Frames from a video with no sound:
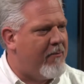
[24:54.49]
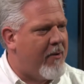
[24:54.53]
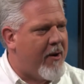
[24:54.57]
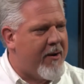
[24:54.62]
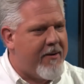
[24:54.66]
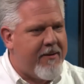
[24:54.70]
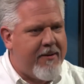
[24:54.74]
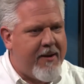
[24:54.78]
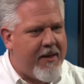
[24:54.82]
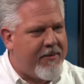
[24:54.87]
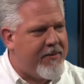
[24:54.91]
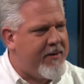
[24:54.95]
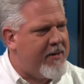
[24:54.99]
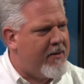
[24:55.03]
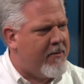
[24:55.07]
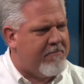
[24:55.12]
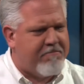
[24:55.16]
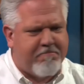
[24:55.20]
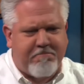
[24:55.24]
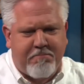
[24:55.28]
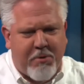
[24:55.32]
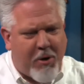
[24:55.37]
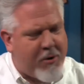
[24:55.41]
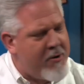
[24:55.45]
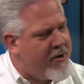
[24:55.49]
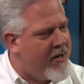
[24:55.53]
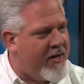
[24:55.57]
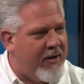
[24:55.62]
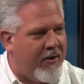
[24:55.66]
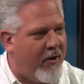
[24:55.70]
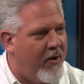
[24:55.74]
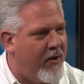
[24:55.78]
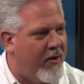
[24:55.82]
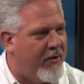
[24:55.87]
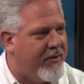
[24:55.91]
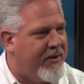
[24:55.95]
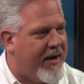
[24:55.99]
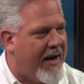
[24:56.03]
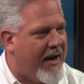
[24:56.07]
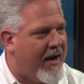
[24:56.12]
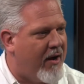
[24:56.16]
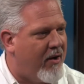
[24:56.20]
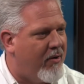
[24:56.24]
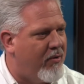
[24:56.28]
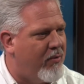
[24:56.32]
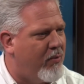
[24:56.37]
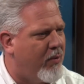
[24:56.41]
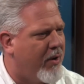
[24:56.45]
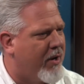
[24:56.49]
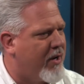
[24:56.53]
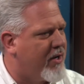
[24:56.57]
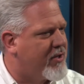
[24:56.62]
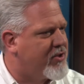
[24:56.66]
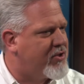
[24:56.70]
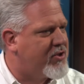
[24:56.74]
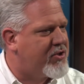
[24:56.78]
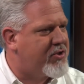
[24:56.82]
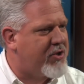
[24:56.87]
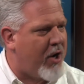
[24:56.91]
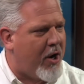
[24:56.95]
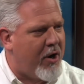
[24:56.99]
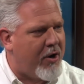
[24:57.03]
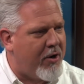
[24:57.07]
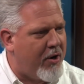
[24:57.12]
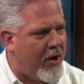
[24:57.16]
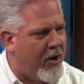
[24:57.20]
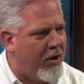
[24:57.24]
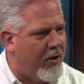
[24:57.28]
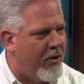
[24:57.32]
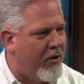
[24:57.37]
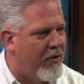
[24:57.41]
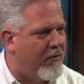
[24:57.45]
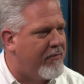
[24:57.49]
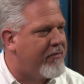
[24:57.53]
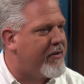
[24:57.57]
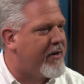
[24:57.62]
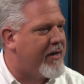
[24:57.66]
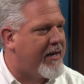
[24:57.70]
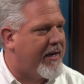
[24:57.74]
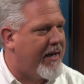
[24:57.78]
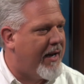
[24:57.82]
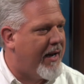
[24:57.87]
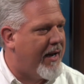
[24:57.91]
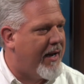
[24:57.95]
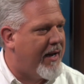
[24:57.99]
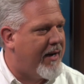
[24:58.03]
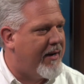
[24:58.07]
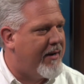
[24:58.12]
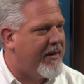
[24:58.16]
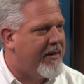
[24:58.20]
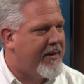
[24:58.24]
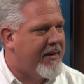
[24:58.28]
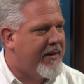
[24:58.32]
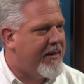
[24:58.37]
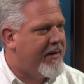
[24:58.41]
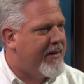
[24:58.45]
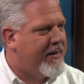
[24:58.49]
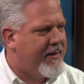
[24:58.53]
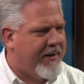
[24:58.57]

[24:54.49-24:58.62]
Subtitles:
They want nothing, to burn it all down. We're going to start all over again.